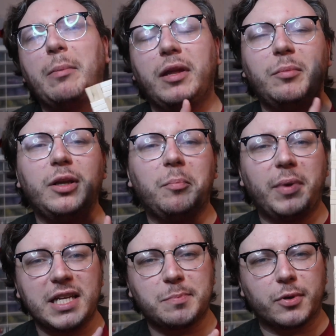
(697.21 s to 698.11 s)
on putting
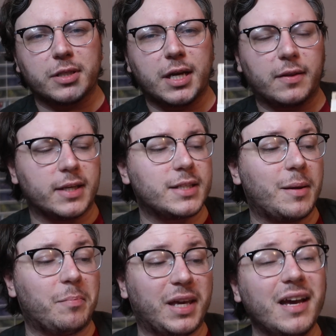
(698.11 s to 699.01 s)
baseboards on this,
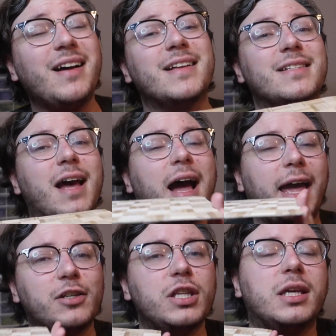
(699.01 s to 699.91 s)
and because I
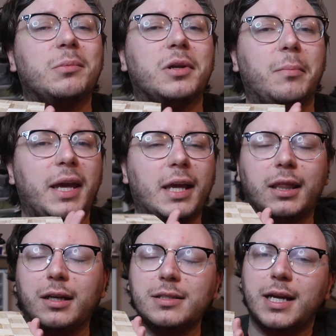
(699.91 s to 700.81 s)
actually think I'm gonna make a
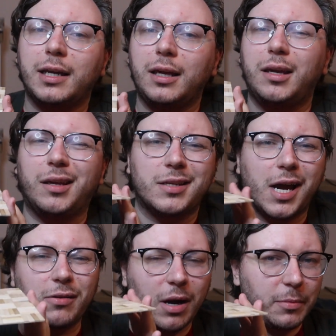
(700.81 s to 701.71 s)
little tiny
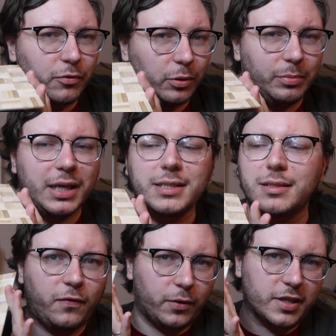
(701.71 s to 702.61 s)
diorama room box
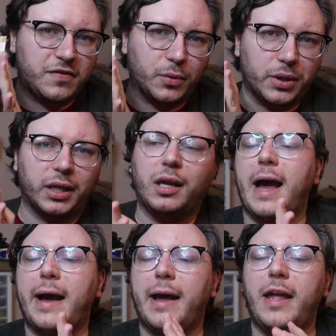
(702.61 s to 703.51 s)
for this flooring.
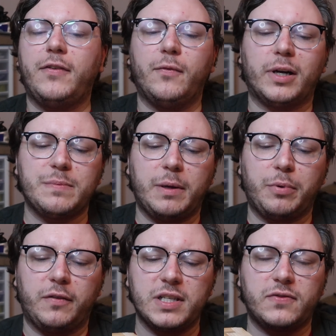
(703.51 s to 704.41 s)
If you've watched my
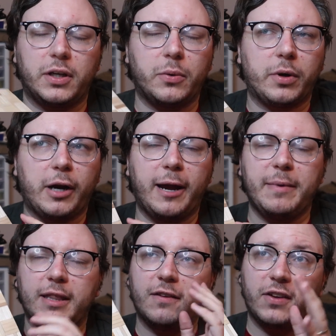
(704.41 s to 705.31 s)
previous video where I
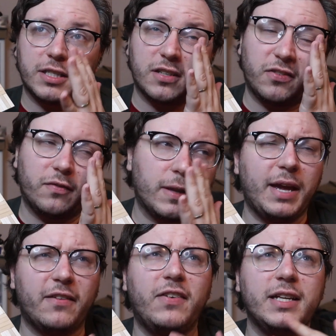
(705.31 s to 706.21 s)
made the
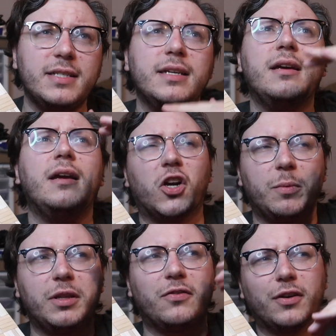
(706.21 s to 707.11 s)
fancy
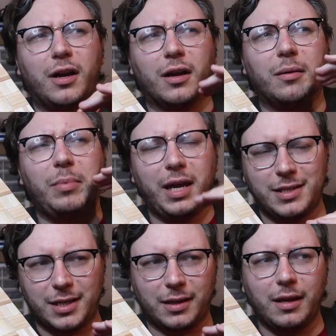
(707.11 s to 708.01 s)
Kermit the Frog
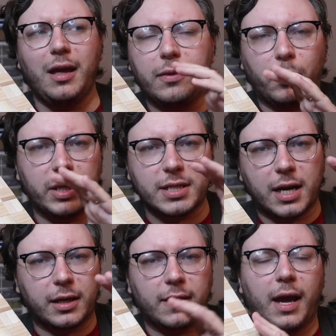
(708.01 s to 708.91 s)
painting and the
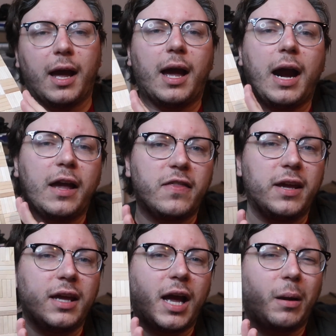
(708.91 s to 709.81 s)
wainscoting in that, I
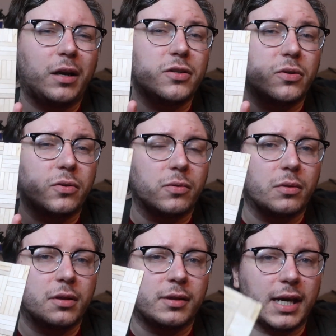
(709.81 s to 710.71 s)
think I'm gonna do
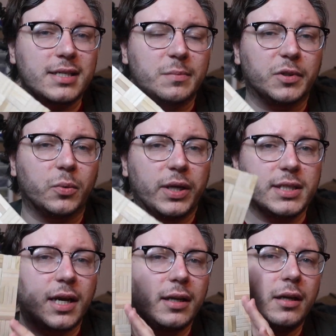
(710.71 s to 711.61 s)
that similar
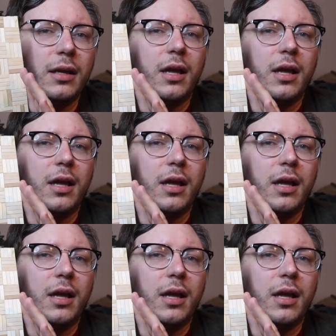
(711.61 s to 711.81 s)
wainscoting,